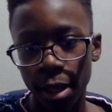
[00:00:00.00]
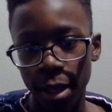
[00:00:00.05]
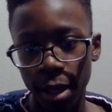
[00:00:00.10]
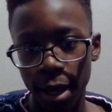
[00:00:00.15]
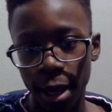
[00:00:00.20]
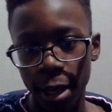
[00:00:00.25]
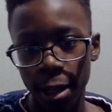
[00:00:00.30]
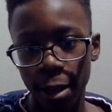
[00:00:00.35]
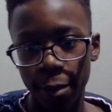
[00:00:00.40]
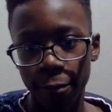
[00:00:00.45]

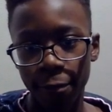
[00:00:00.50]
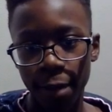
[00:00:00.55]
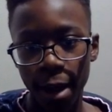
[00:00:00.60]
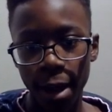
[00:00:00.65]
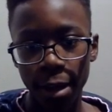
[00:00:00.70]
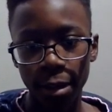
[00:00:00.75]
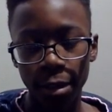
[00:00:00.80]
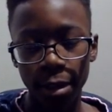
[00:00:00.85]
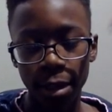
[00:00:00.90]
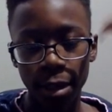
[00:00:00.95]
And then
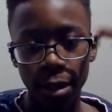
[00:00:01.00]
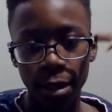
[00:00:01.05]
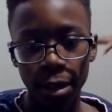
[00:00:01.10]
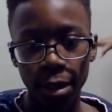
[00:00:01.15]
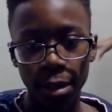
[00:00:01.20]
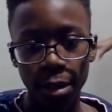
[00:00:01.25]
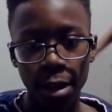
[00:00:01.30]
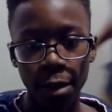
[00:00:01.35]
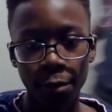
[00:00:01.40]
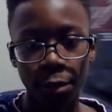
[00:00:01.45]
finally,
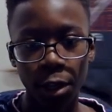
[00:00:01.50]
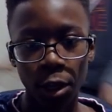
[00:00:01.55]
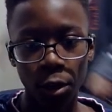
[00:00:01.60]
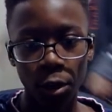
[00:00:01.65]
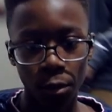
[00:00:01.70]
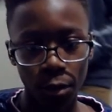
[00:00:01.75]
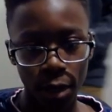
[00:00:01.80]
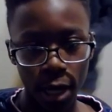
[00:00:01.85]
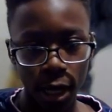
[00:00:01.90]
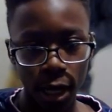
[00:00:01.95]
instead of
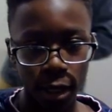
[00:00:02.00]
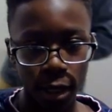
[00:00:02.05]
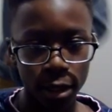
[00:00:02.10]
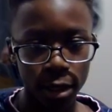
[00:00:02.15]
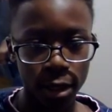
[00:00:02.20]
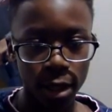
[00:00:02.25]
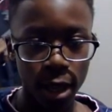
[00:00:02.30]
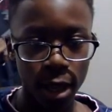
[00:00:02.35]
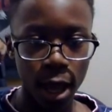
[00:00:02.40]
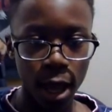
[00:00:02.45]
Diogo
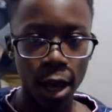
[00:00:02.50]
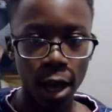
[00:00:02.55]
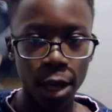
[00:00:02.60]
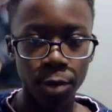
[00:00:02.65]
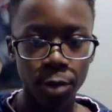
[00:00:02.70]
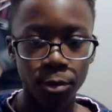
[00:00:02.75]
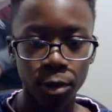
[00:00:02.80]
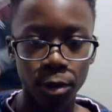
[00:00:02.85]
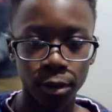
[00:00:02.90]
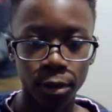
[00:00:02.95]
Dalot, I
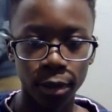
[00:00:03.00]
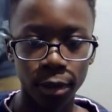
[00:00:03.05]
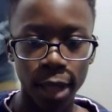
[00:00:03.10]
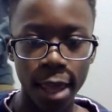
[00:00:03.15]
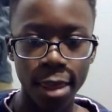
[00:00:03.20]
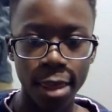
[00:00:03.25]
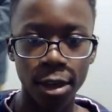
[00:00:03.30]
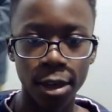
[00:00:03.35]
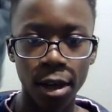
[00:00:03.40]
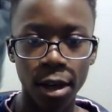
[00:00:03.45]
will
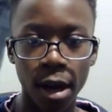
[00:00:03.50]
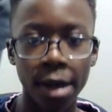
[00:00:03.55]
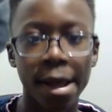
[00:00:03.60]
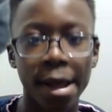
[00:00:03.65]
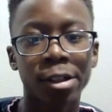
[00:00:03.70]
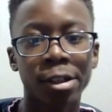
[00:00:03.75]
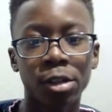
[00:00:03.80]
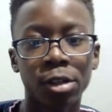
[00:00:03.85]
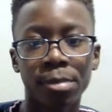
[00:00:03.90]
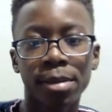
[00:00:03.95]
let
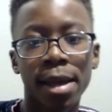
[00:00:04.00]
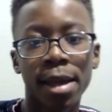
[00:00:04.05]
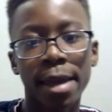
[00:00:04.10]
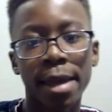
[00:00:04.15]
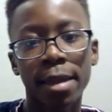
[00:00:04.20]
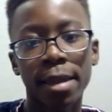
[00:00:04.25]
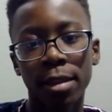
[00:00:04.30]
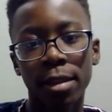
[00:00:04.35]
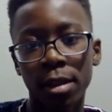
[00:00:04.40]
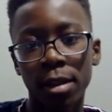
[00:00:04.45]
Garnacho
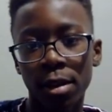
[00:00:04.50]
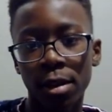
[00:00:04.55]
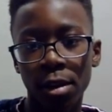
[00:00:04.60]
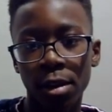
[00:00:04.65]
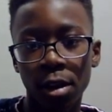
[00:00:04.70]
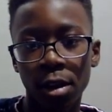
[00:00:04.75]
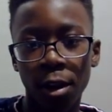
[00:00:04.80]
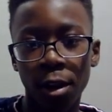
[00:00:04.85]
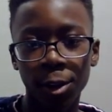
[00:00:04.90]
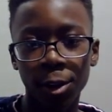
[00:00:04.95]
play,
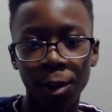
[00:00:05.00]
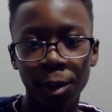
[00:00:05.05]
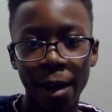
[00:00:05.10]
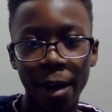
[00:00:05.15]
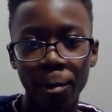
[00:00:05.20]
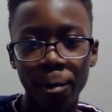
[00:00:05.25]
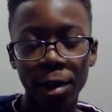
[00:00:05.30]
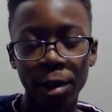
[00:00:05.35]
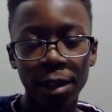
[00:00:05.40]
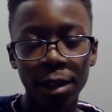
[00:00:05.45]
although
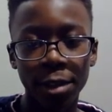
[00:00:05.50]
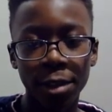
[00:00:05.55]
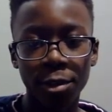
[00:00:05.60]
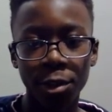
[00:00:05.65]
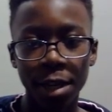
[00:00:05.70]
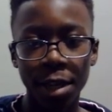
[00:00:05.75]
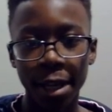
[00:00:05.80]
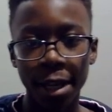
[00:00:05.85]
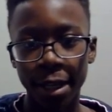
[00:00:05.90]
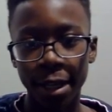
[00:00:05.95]
I will
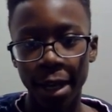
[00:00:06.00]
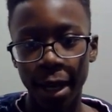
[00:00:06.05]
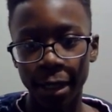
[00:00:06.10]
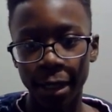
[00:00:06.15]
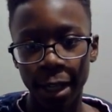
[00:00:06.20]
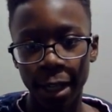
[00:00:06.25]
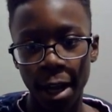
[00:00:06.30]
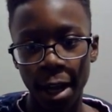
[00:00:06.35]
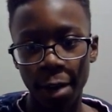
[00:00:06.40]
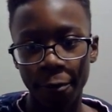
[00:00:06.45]
entertain the
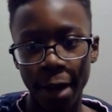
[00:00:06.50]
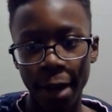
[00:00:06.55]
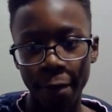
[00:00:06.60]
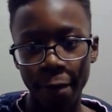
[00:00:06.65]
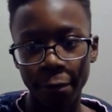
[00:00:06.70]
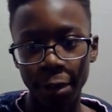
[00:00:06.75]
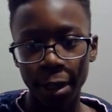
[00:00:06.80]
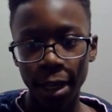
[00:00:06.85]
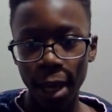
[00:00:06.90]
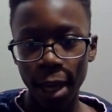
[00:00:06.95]
idea of
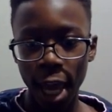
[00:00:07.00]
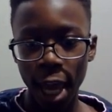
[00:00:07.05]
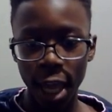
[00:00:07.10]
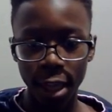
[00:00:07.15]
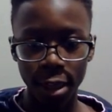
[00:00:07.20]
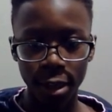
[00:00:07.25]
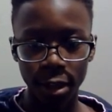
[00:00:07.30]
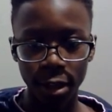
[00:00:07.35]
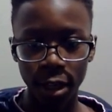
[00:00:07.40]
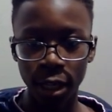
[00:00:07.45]
having
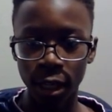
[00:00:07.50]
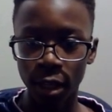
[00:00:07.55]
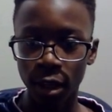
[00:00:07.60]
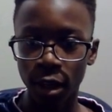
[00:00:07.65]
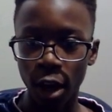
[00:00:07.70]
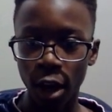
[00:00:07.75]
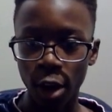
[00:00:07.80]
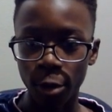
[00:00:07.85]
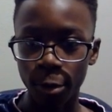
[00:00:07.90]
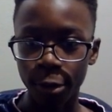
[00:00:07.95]
Anthony
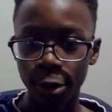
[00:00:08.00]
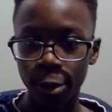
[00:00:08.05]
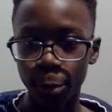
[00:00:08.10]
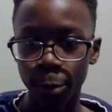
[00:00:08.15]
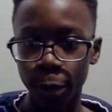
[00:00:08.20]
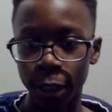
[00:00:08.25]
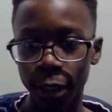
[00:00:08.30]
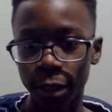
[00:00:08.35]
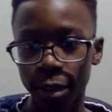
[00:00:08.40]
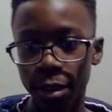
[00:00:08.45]
on one of the
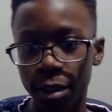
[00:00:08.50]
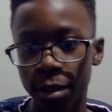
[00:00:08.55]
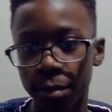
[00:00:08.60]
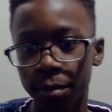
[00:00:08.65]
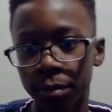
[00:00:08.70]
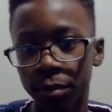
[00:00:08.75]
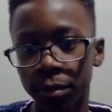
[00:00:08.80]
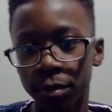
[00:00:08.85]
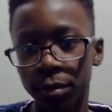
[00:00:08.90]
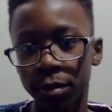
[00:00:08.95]
wings.
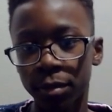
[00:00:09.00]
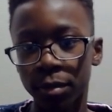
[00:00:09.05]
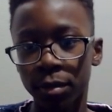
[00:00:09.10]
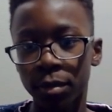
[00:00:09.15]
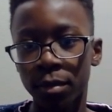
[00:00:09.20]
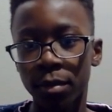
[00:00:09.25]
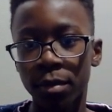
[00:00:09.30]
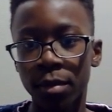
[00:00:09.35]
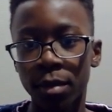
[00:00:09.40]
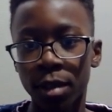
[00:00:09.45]

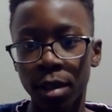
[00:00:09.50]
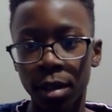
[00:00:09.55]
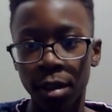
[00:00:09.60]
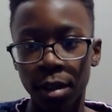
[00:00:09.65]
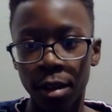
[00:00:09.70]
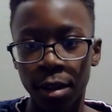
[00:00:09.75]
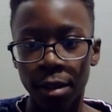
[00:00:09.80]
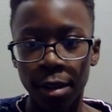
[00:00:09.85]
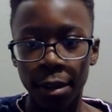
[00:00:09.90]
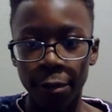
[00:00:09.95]

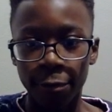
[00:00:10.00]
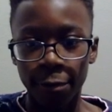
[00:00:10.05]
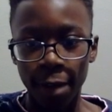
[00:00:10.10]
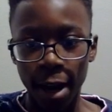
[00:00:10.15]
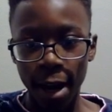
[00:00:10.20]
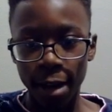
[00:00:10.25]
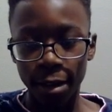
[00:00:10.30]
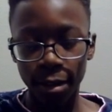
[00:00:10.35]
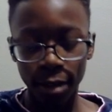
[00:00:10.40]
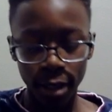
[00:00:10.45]
And then
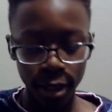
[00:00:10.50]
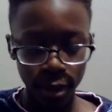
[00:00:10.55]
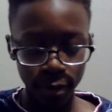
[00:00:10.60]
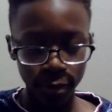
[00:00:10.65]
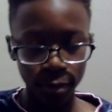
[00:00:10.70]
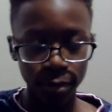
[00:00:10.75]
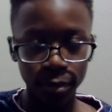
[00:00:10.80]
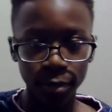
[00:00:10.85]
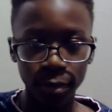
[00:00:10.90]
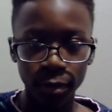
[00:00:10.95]
finally,
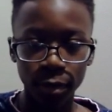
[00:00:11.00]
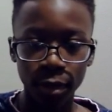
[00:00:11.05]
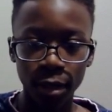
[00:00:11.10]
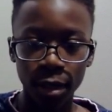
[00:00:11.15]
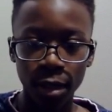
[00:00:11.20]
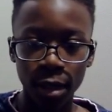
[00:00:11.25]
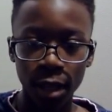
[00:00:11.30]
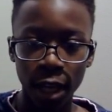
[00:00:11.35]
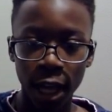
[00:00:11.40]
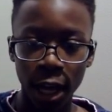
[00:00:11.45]

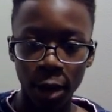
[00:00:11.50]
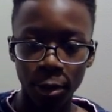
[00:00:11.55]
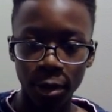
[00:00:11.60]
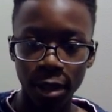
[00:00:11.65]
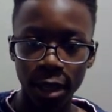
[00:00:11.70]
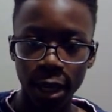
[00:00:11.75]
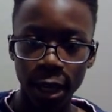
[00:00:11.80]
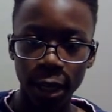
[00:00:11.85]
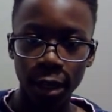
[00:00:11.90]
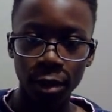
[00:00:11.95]
I will
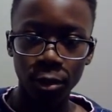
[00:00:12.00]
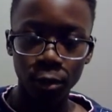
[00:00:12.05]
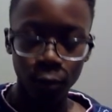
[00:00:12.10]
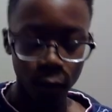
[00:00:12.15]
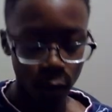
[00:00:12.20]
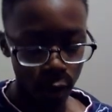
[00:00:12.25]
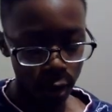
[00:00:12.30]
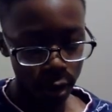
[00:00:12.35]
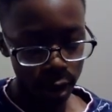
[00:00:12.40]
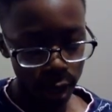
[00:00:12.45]
take
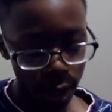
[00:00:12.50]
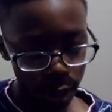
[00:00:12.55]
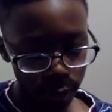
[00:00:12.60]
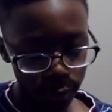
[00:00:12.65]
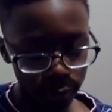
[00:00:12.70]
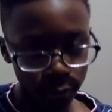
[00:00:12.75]
Ugarte.